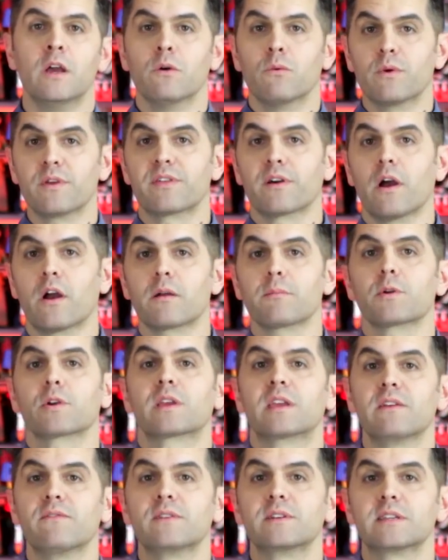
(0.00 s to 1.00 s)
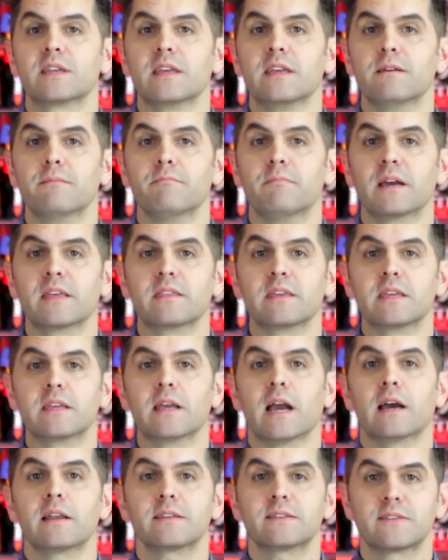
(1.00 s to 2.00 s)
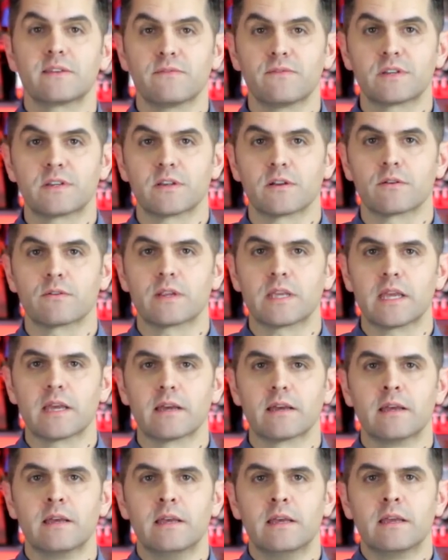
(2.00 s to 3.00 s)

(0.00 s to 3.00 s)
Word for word: with armor given to him by the Goddess of Eternia.